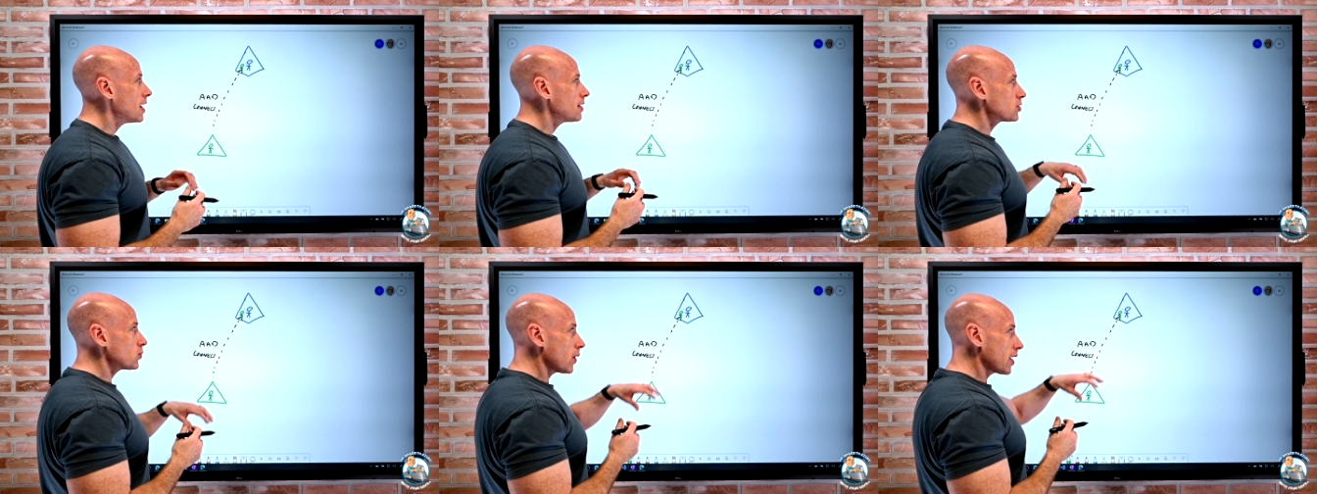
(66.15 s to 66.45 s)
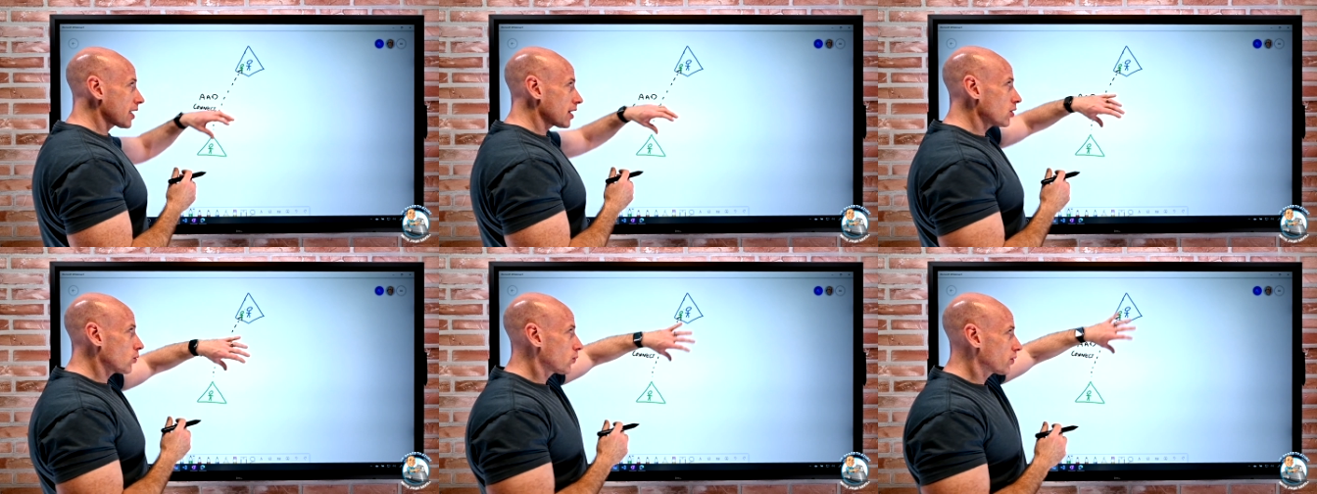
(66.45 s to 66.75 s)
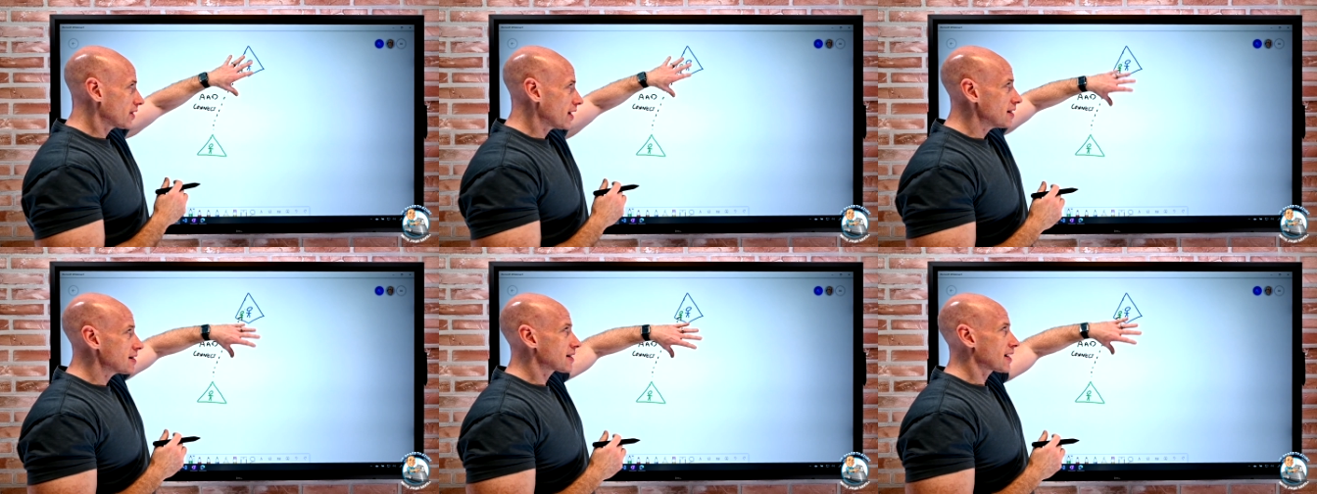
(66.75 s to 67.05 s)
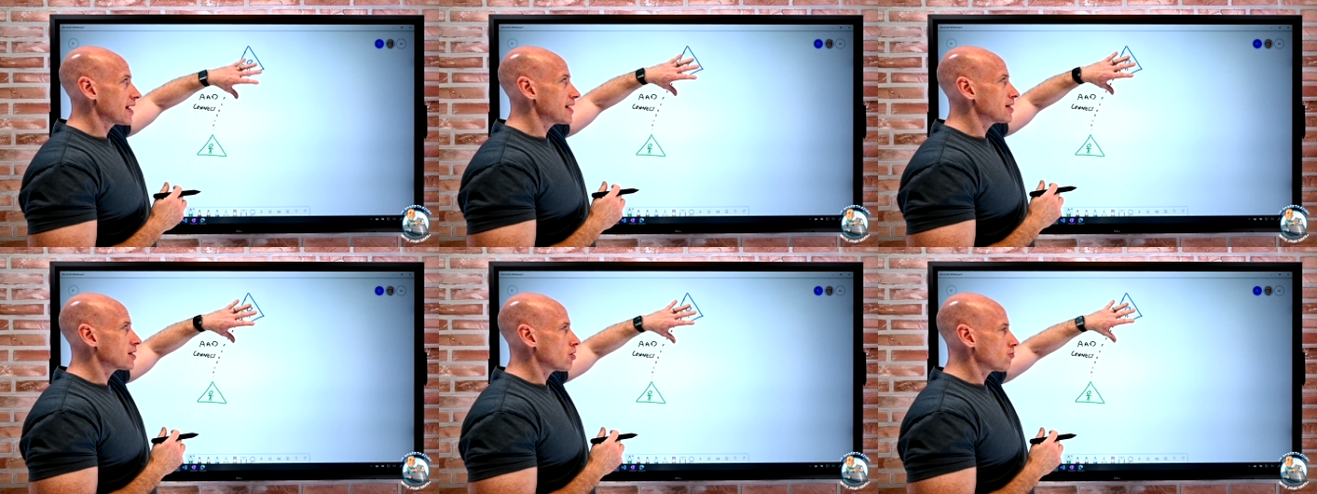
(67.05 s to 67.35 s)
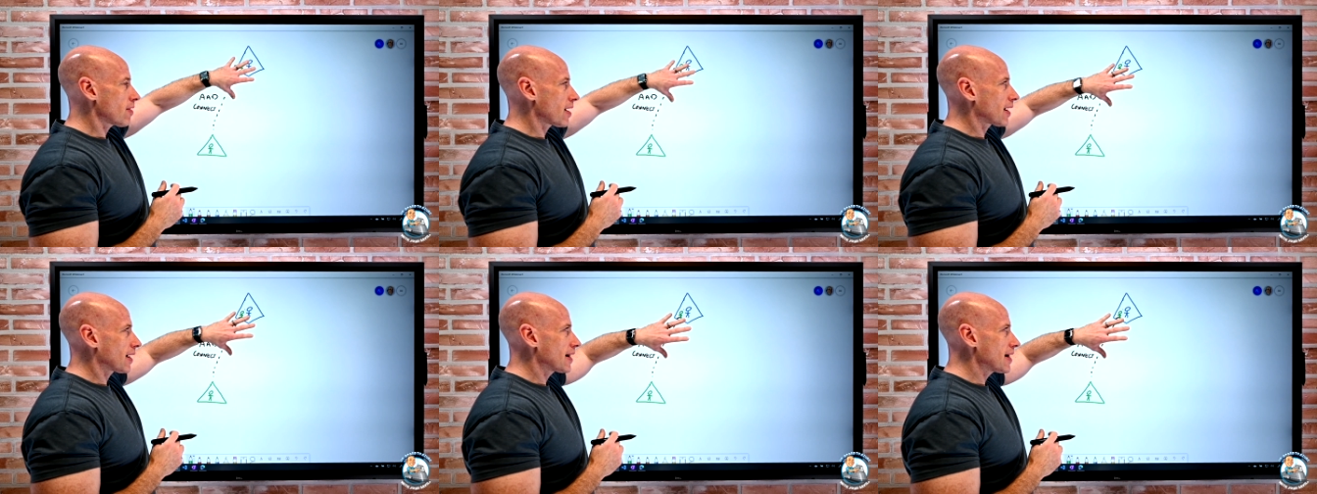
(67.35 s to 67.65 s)
so I can authenticate
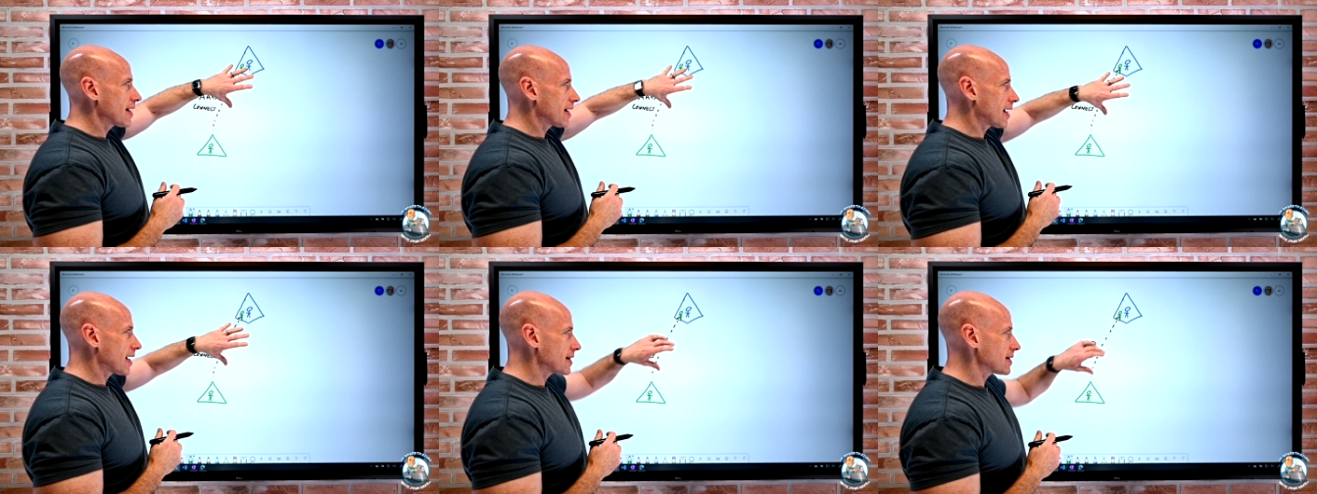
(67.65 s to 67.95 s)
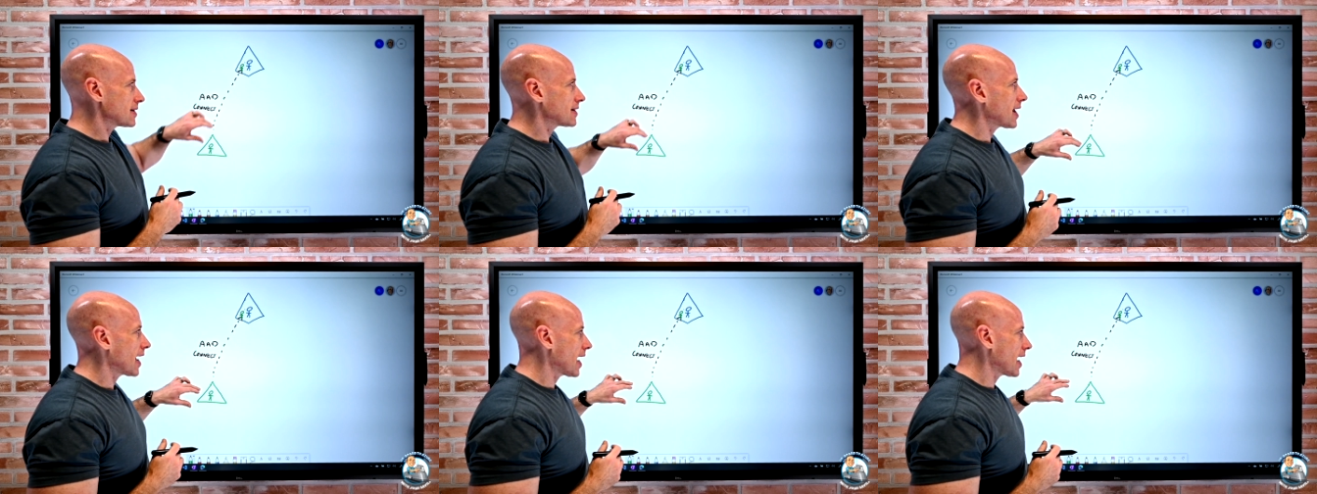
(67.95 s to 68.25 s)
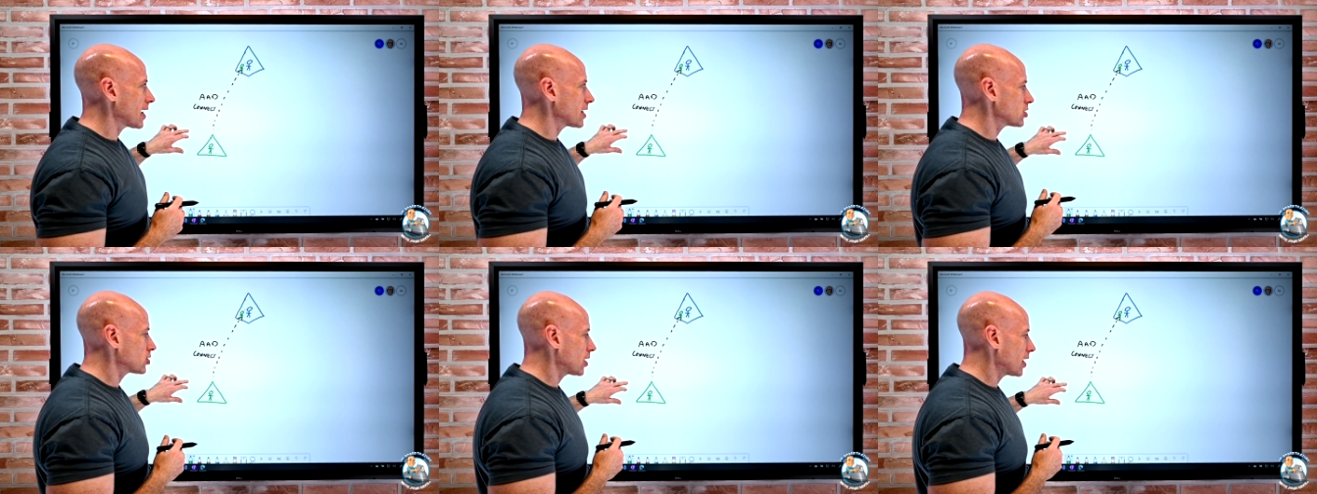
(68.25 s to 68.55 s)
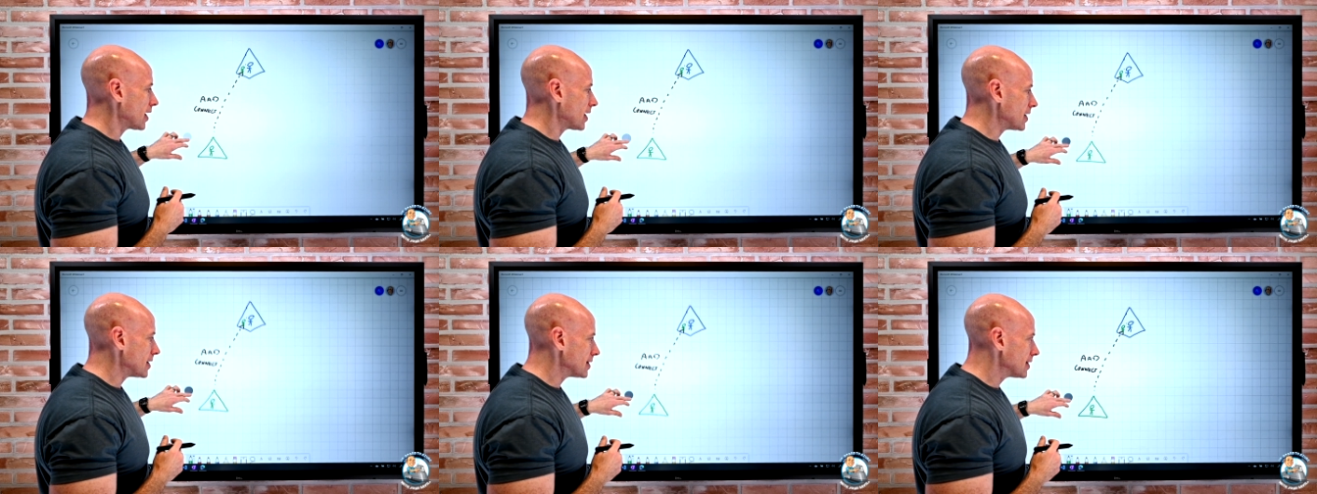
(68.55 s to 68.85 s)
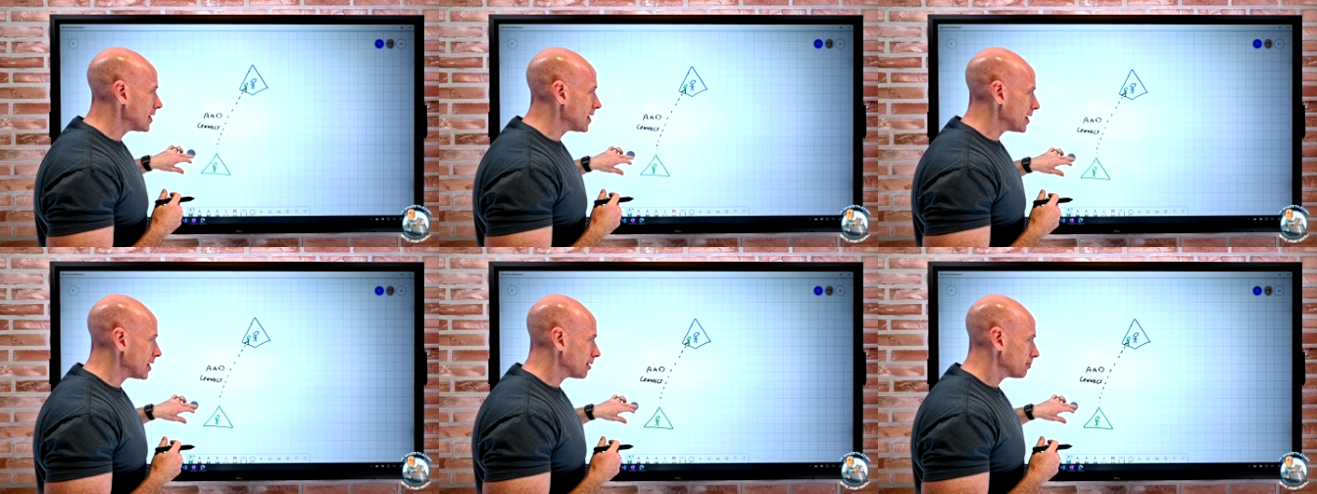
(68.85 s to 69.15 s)
directly against Azure AD.